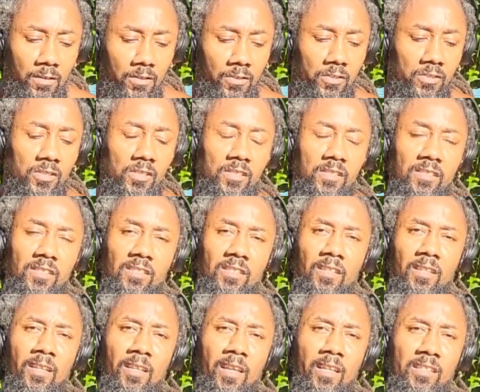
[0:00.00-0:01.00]
you'll just
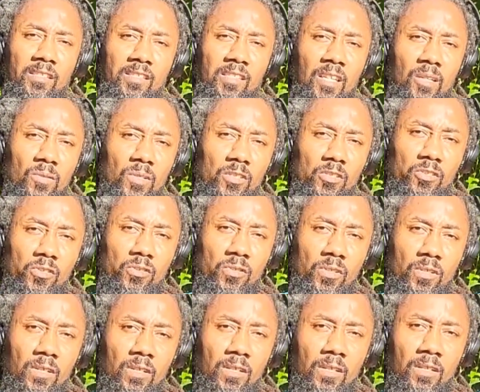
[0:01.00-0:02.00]
accept that
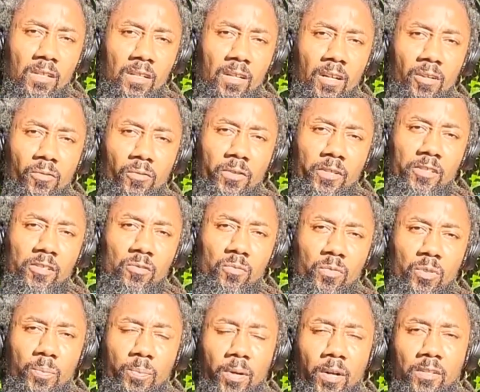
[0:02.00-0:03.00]
you're an
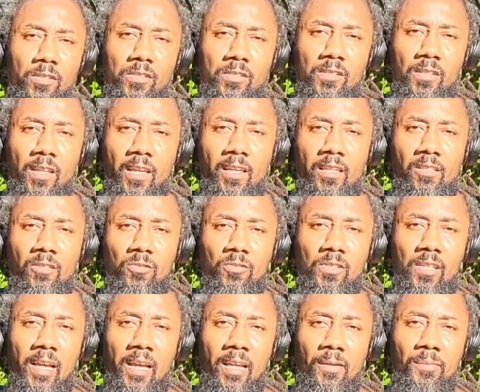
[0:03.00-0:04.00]
unreasonable person and your
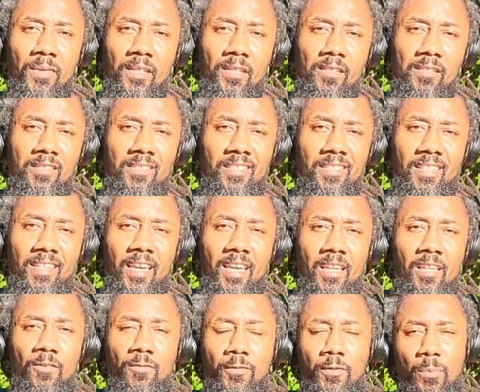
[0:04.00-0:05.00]
timing is
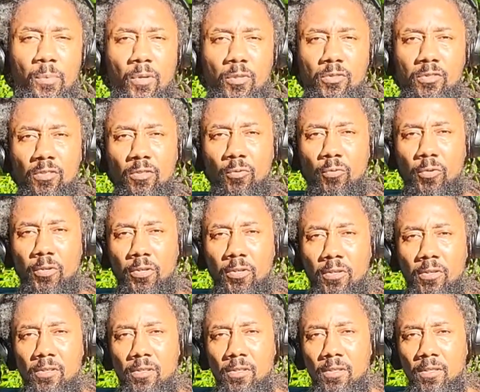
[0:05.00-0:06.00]
uncanny for most of the
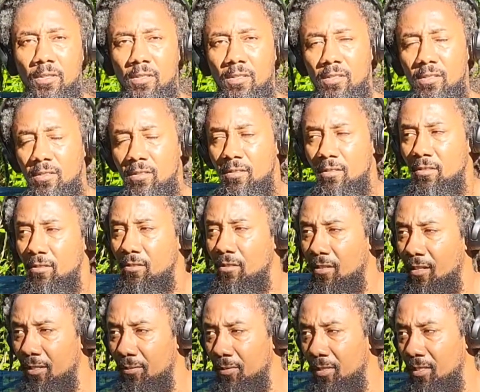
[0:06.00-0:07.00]
world. You
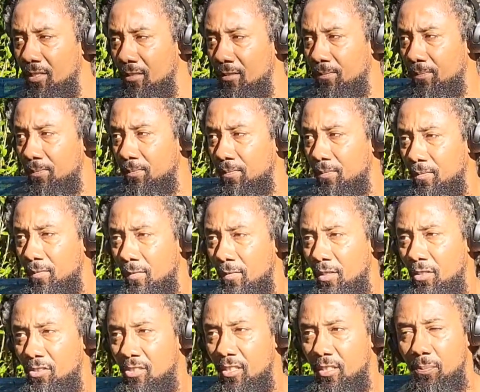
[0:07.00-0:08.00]
know what I mean?
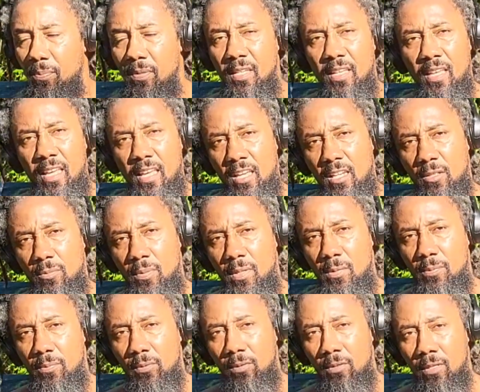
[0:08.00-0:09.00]
You just be ahead of
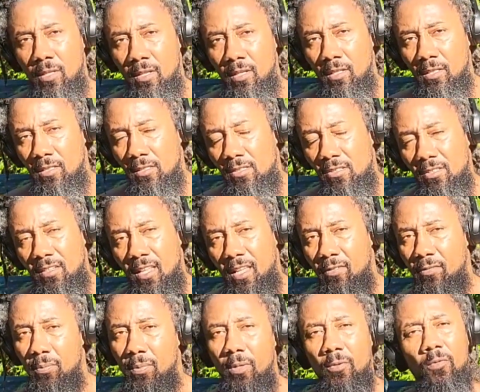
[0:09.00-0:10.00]
people. You'll
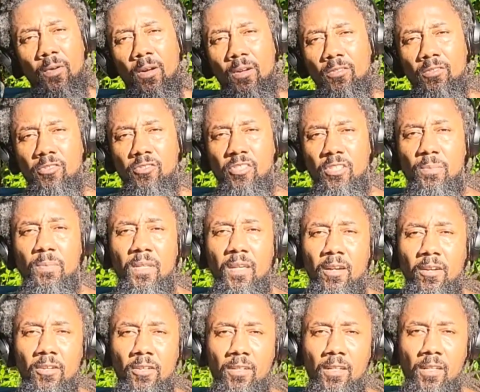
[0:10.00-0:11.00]
never be wrong. You just
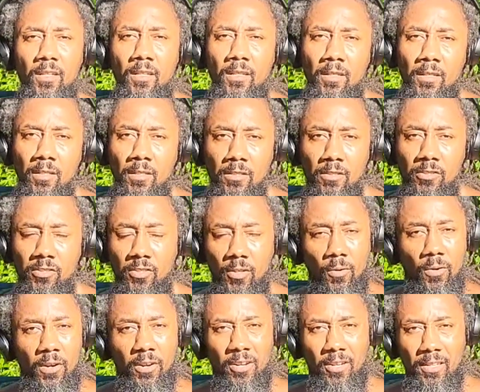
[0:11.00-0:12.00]
be early. You're
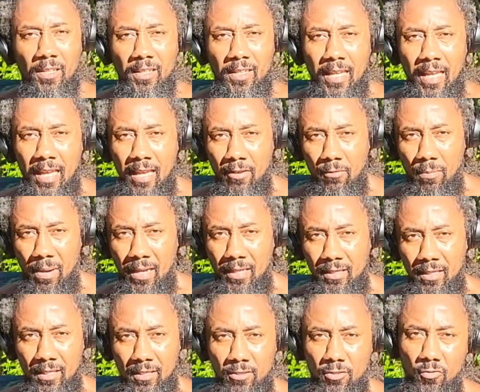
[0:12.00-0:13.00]
so early that
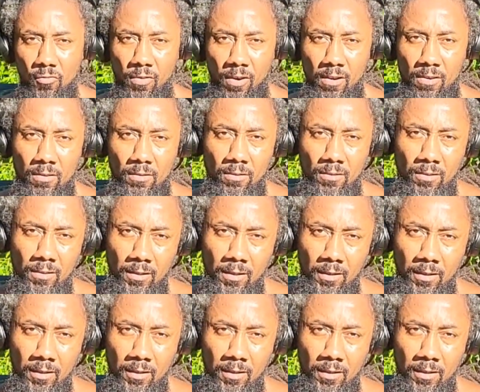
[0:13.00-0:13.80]
everybody think you're wrong.